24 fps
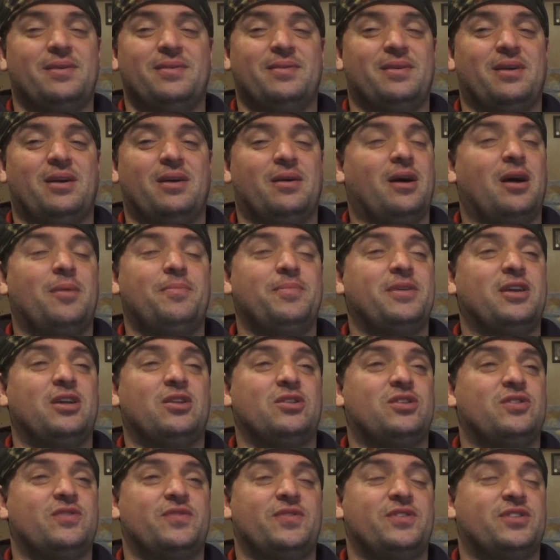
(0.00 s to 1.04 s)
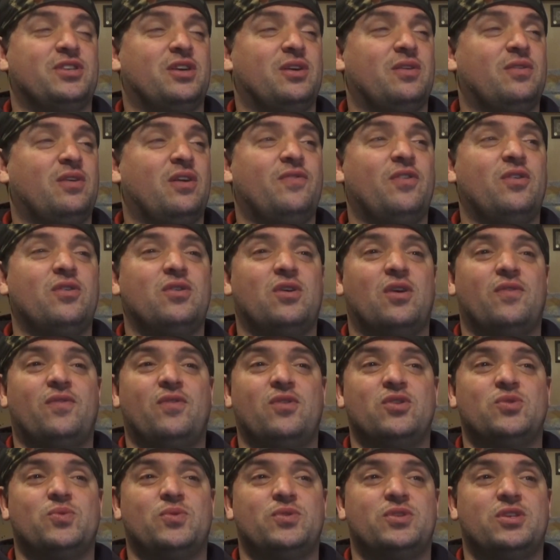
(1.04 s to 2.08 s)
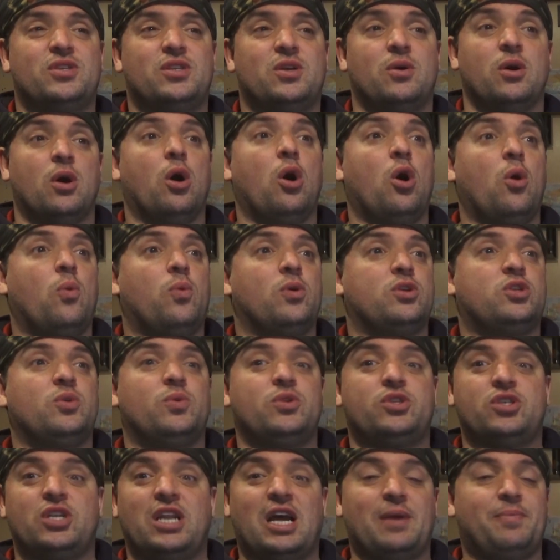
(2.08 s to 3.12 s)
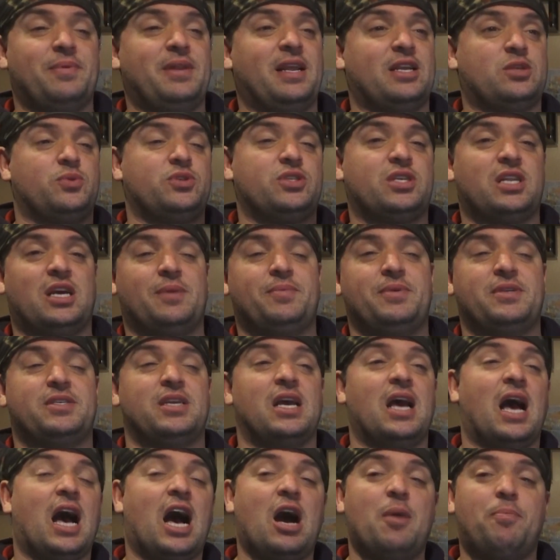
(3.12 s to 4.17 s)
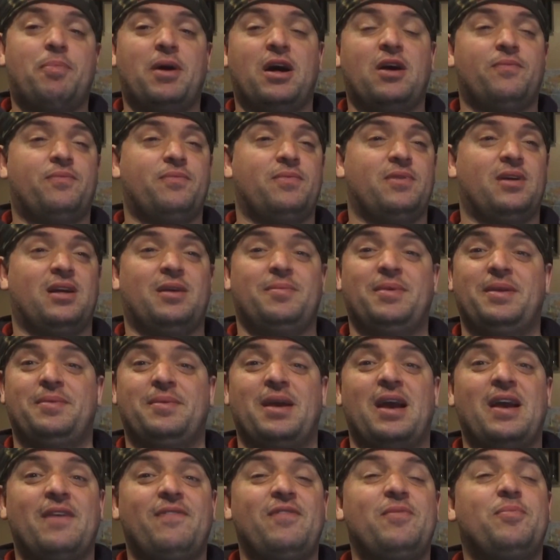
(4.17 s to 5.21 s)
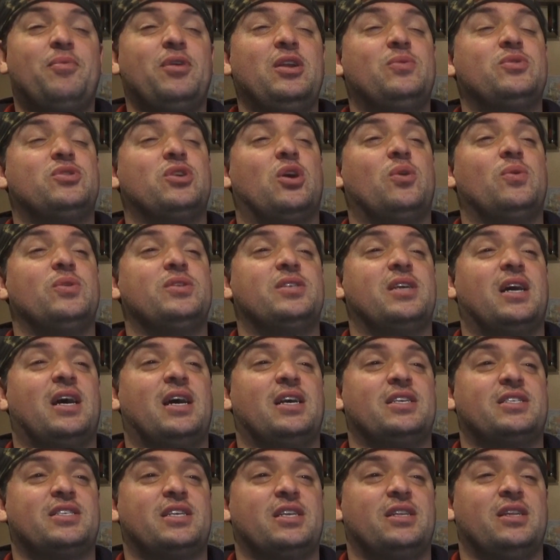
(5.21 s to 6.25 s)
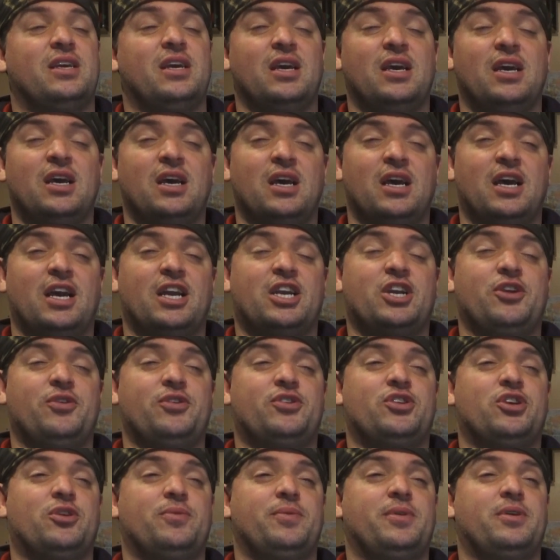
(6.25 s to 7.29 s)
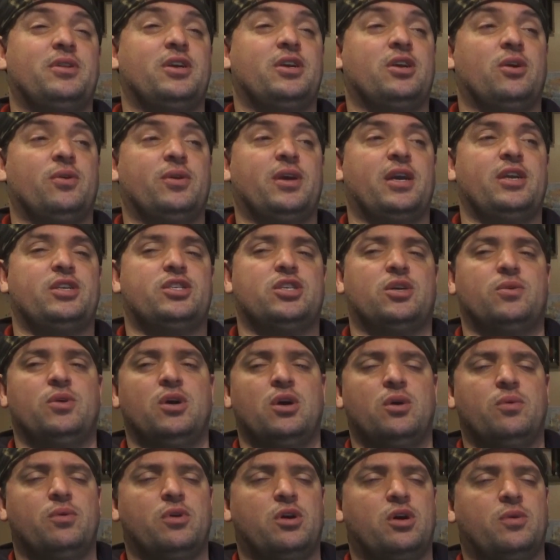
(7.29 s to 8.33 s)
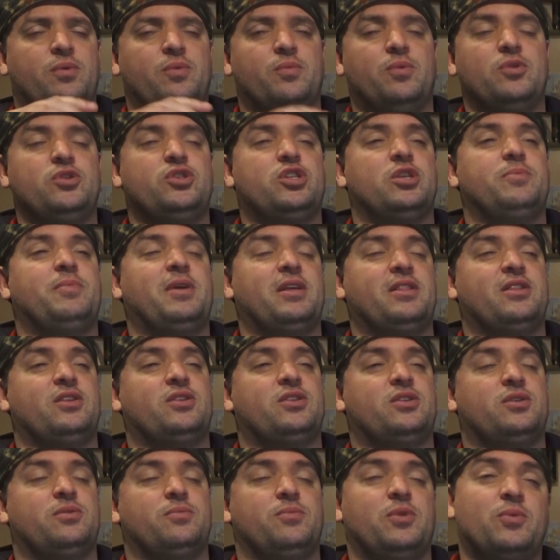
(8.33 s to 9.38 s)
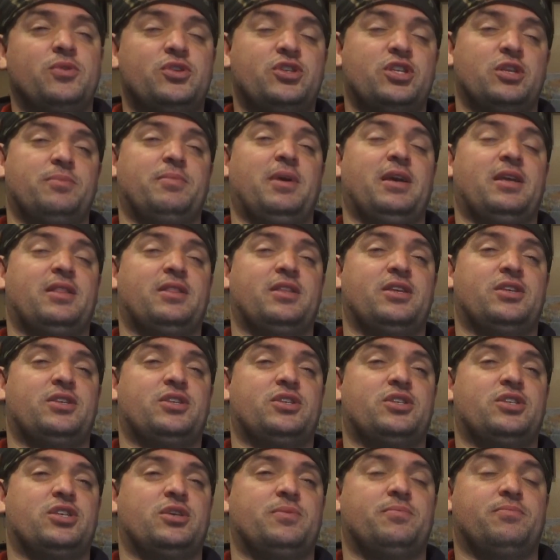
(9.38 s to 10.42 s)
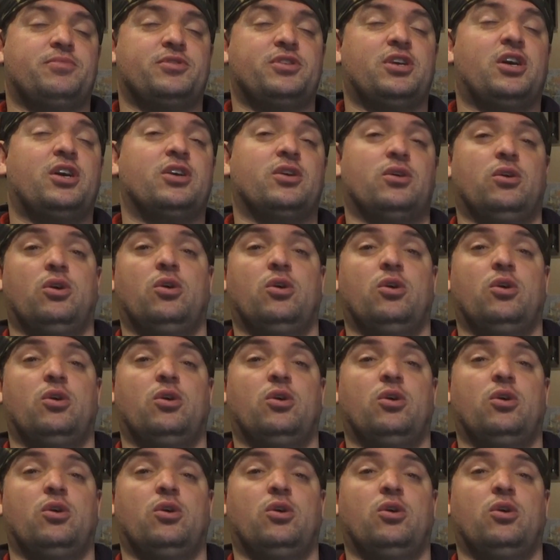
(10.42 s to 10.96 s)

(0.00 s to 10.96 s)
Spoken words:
I'm guilty of this. I've always wanted to know. Oh, what's going to happen next? What's going to happen next? How pulp? I mean, everybody was always asking Akira Toriyama like, okay, so we want you to make this. We want you to make this saga.